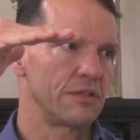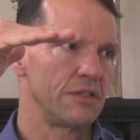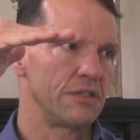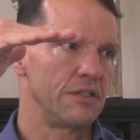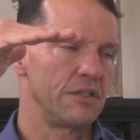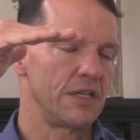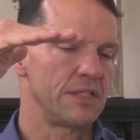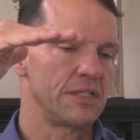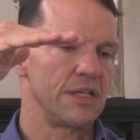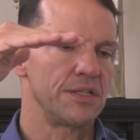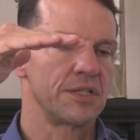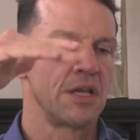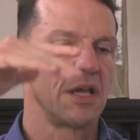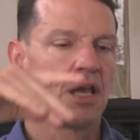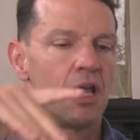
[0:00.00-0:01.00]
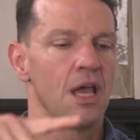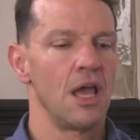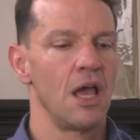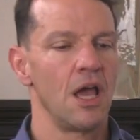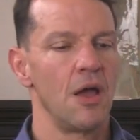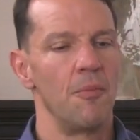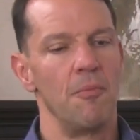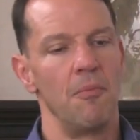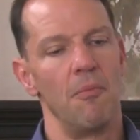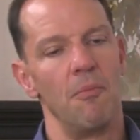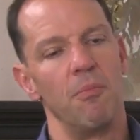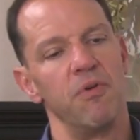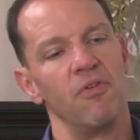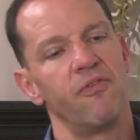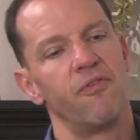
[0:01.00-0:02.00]
into the United States.
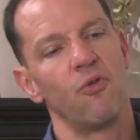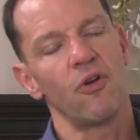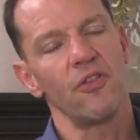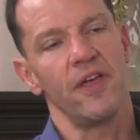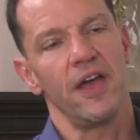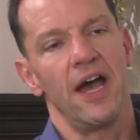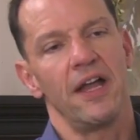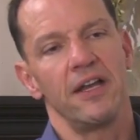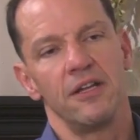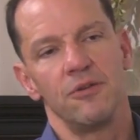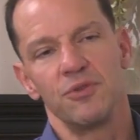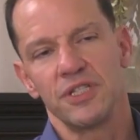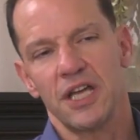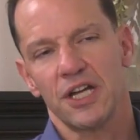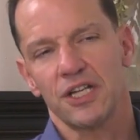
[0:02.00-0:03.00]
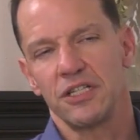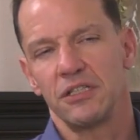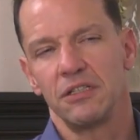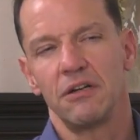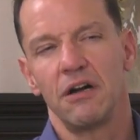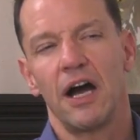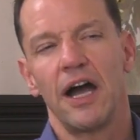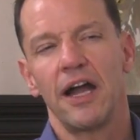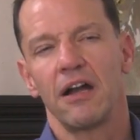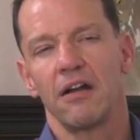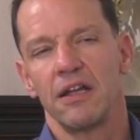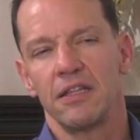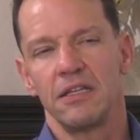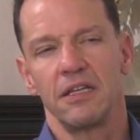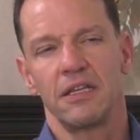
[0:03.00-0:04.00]
Before that, it was actually a little higher,
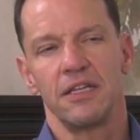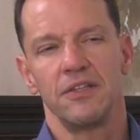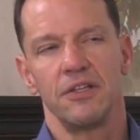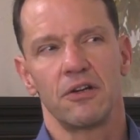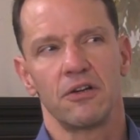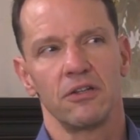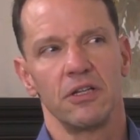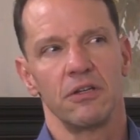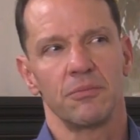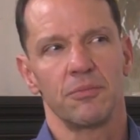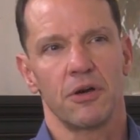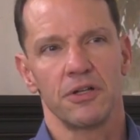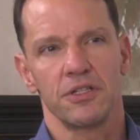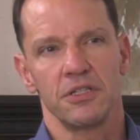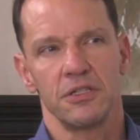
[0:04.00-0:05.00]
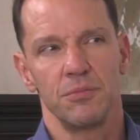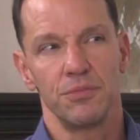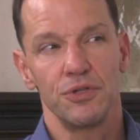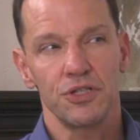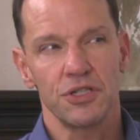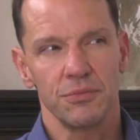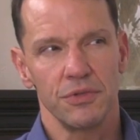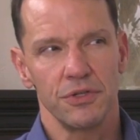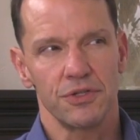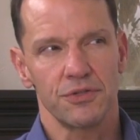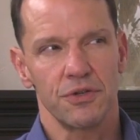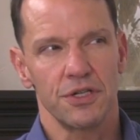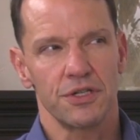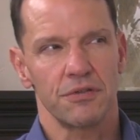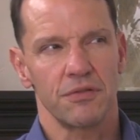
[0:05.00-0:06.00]
I think, in the earlier parts of the Bush
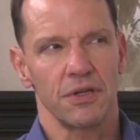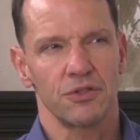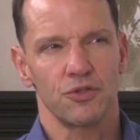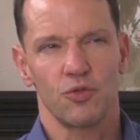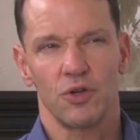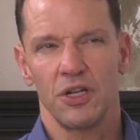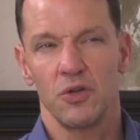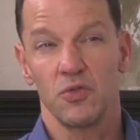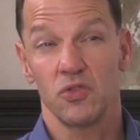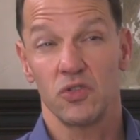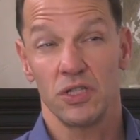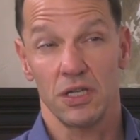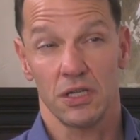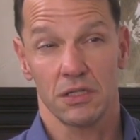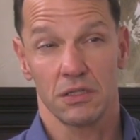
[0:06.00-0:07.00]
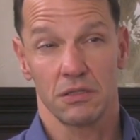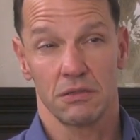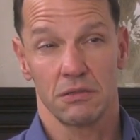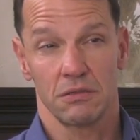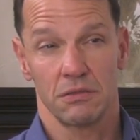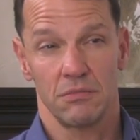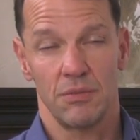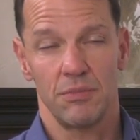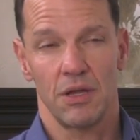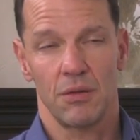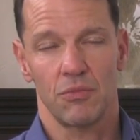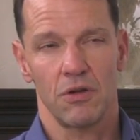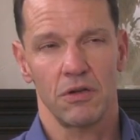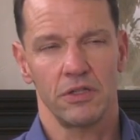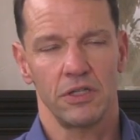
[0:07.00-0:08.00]
administration, around 2006. Maybe
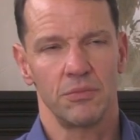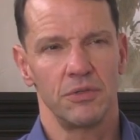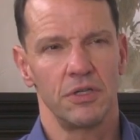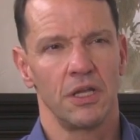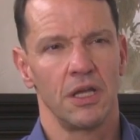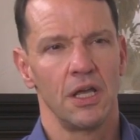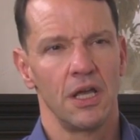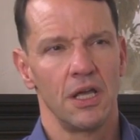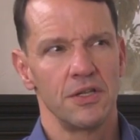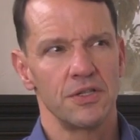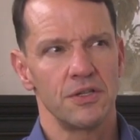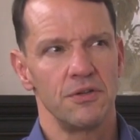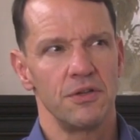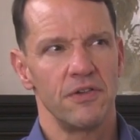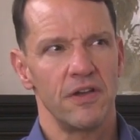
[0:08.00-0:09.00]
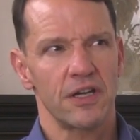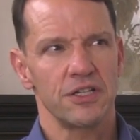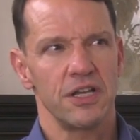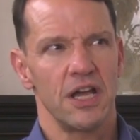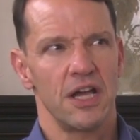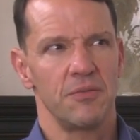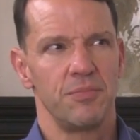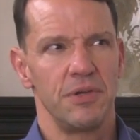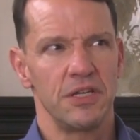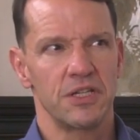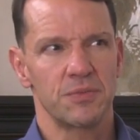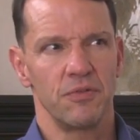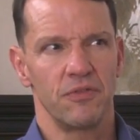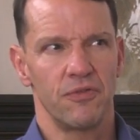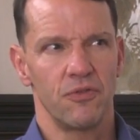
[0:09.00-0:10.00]
I'm wrong there, but so you actually had peaks
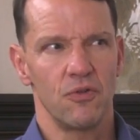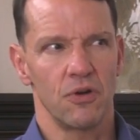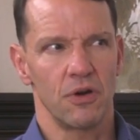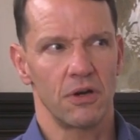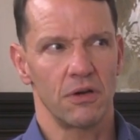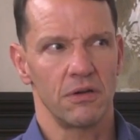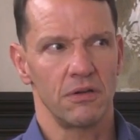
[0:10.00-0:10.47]
before,